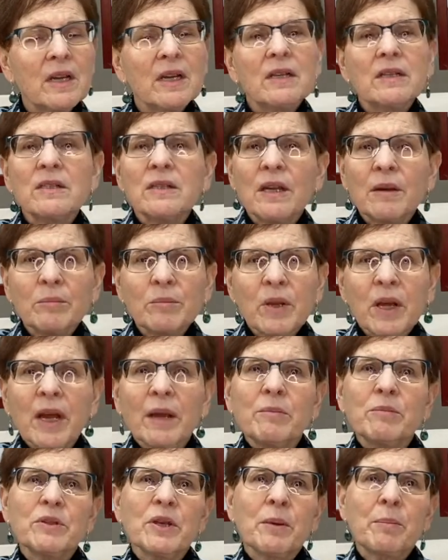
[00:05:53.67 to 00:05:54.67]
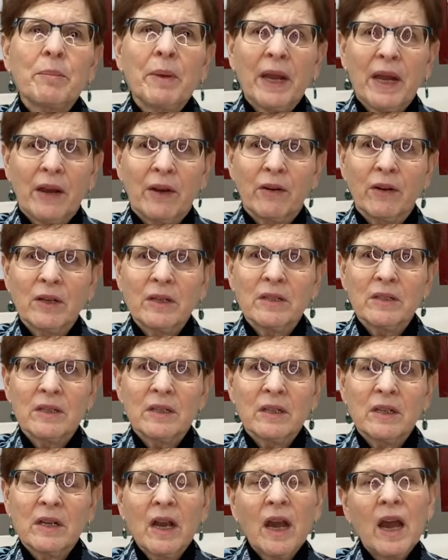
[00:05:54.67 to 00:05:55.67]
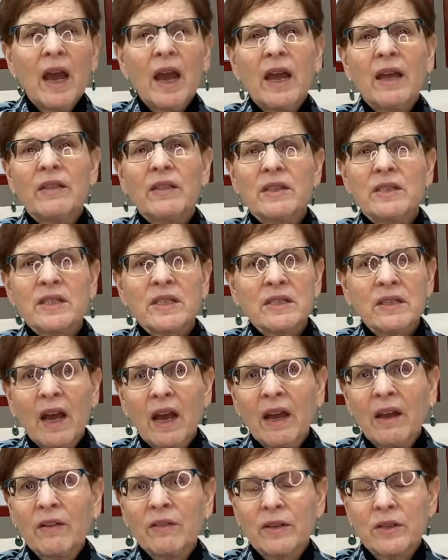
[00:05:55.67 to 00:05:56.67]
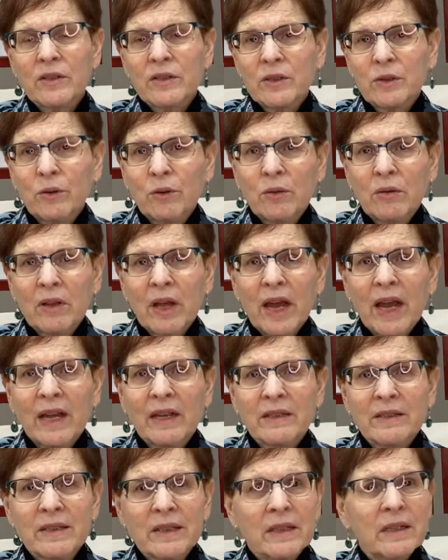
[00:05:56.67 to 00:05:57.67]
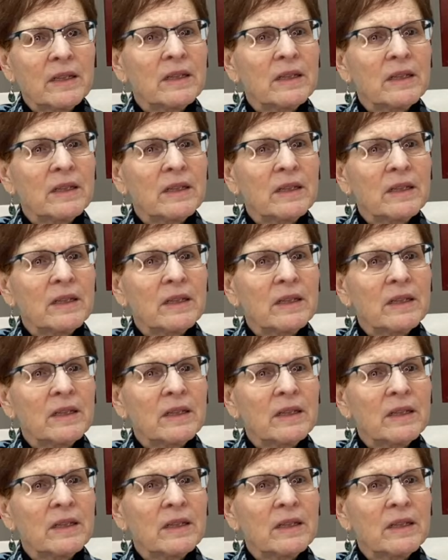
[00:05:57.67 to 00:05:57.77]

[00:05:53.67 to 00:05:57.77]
Sometimes a parent and the style that school has